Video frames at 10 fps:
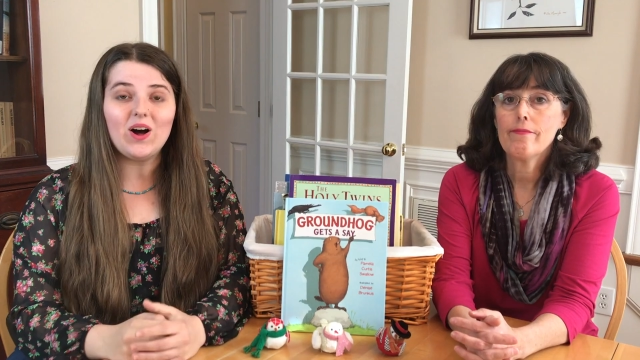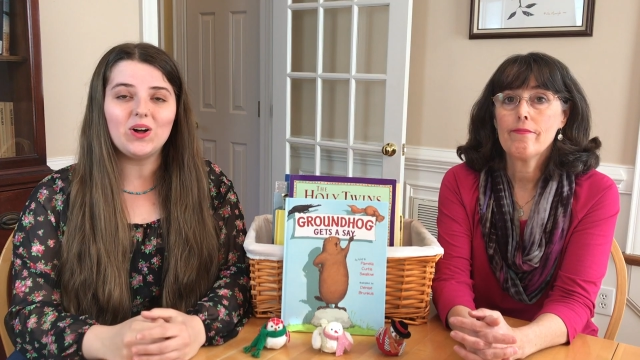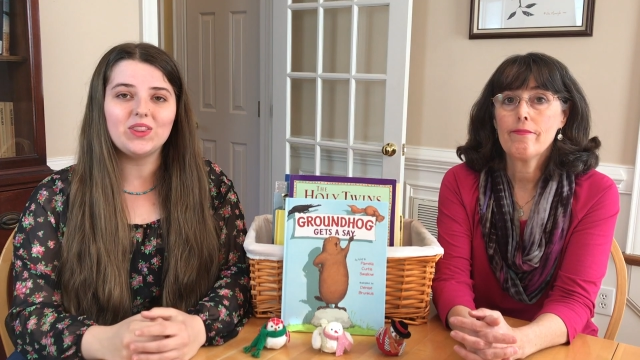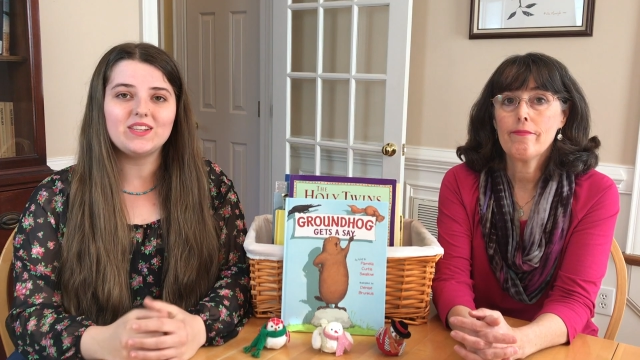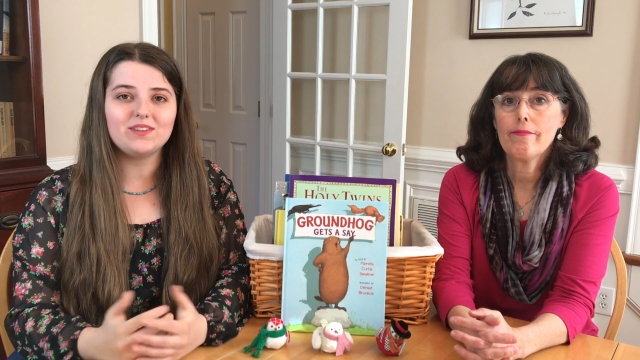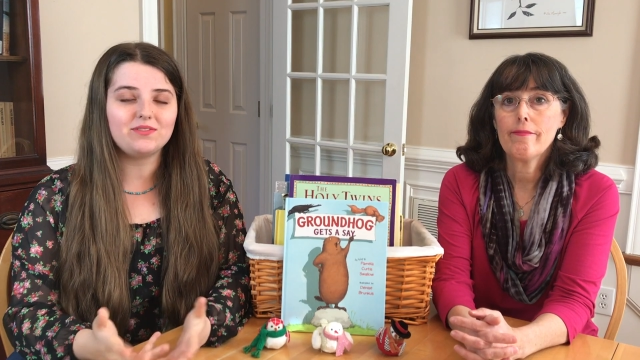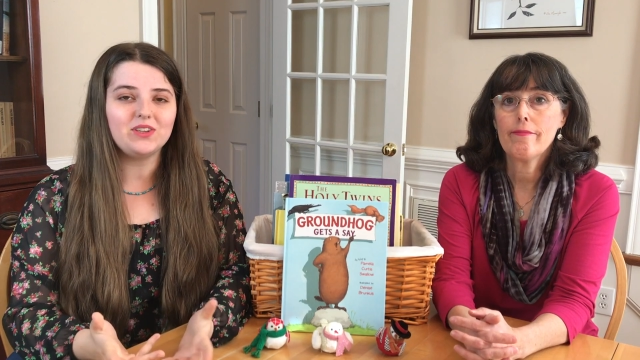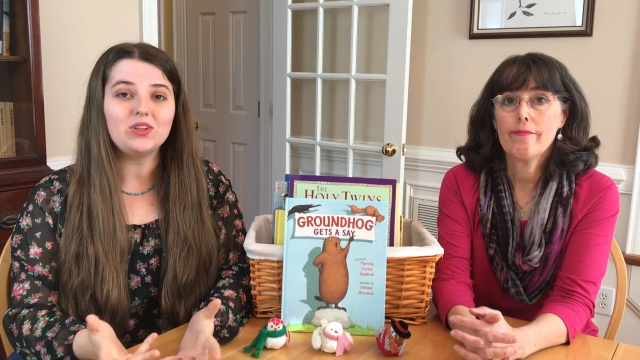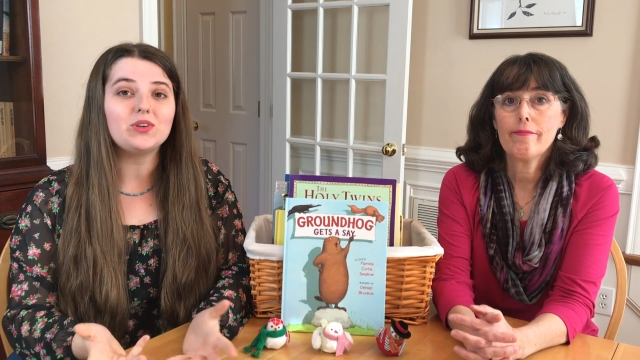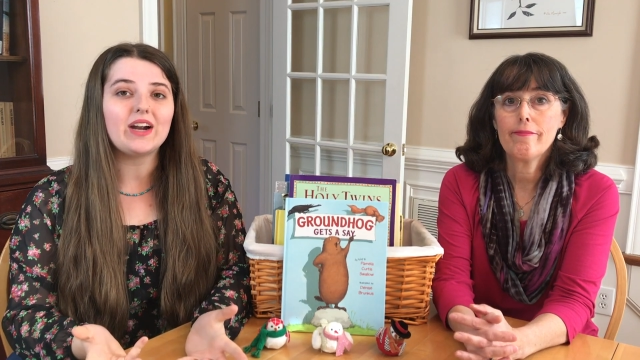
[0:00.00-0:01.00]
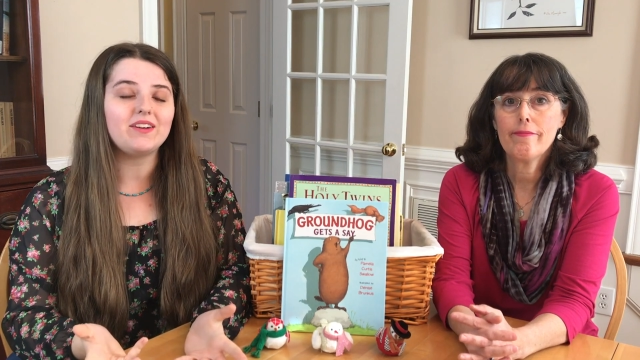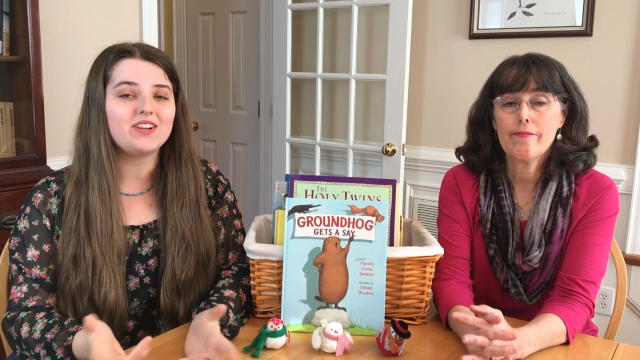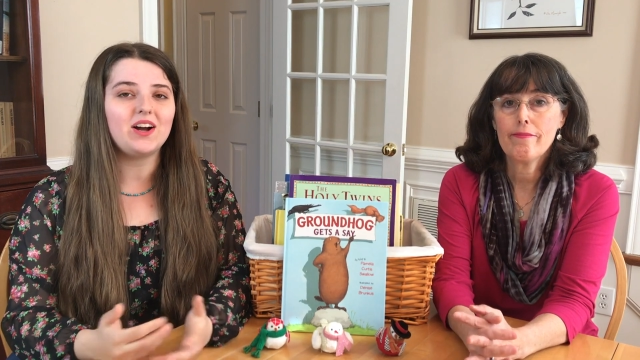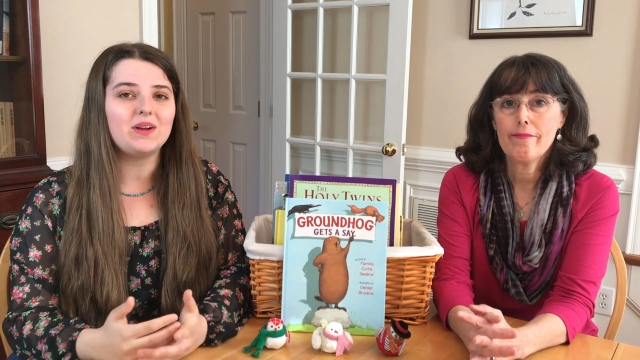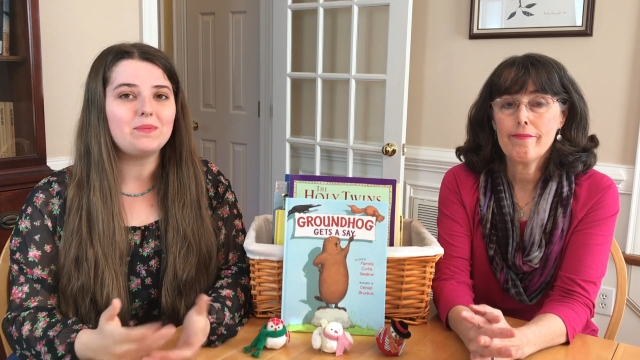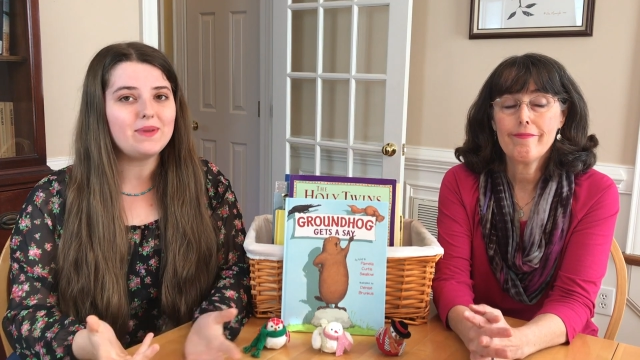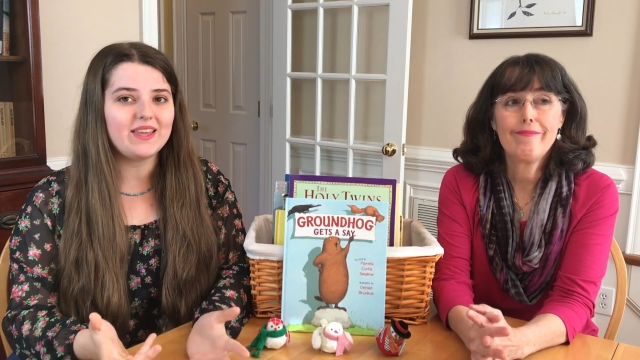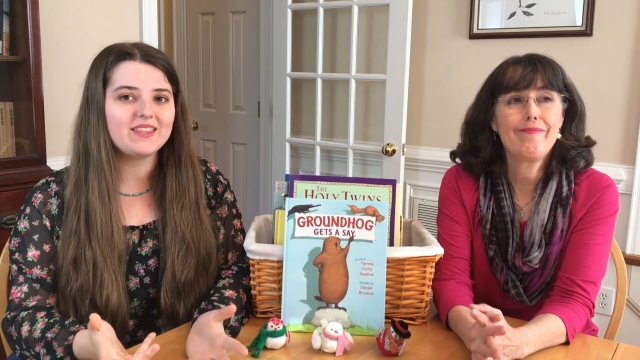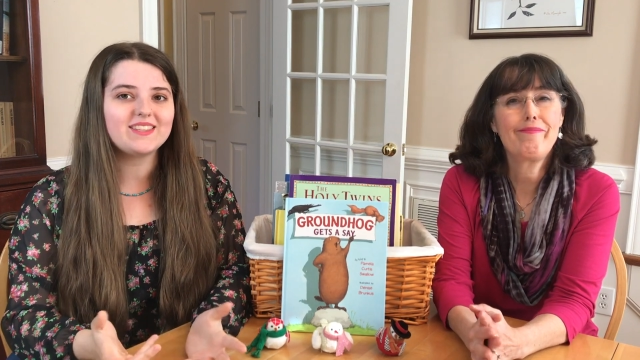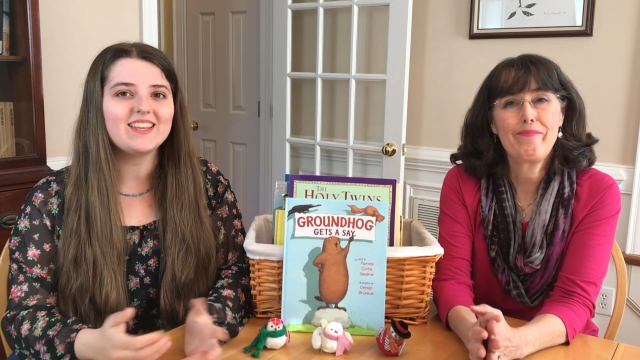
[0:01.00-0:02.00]
Speaker 1: all the different groundhog
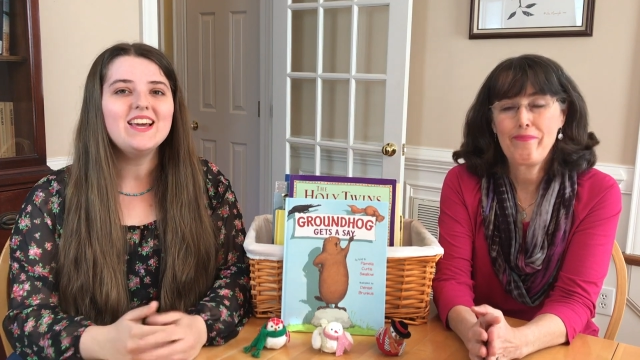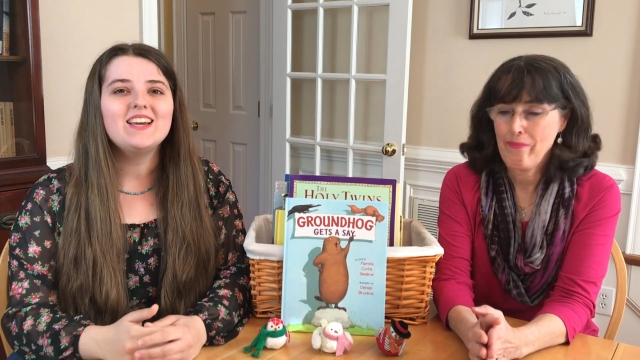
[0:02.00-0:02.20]
myths.